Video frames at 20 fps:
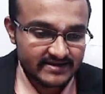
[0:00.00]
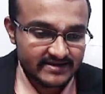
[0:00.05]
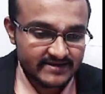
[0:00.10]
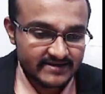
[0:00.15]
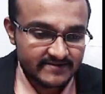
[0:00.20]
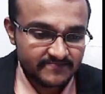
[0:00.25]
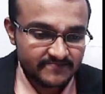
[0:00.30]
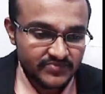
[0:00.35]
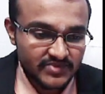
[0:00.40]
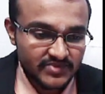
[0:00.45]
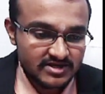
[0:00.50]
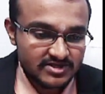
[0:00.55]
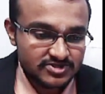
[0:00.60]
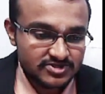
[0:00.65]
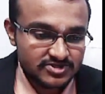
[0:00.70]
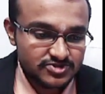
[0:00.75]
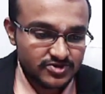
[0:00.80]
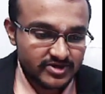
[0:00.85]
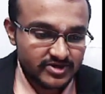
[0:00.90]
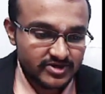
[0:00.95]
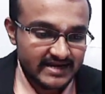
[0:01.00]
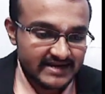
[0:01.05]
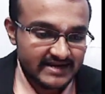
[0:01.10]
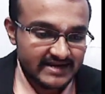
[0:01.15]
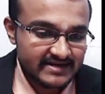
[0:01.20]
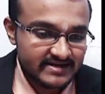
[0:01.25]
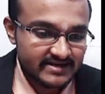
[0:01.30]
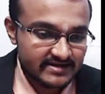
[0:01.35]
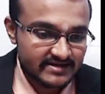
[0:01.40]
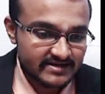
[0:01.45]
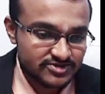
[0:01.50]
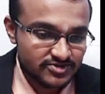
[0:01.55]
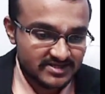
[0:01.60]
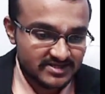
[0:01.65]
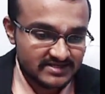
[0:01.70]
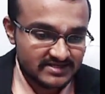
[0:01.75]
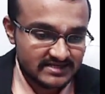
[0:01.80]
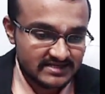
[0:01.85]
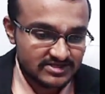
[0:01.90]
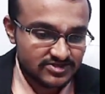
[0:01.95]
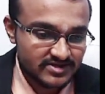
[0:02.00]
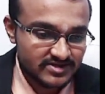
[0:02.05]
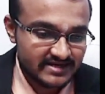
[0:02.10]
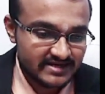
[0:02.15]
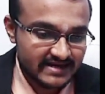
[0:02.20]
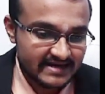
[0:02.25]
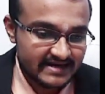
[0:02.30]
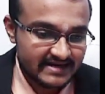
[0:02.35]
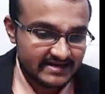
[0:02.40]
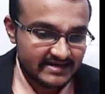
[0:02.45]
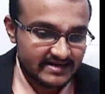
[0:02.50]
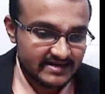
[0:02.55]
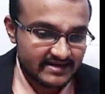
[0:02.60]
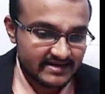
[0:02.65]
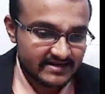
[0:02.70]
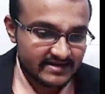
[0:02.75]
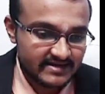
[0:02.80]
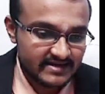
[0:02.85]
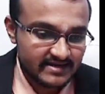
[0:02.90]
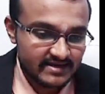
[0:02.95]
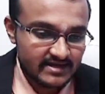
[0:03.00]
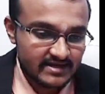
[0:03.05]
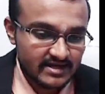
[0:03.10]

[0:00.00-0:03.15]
So 90 degree. So this is actually 90 degree.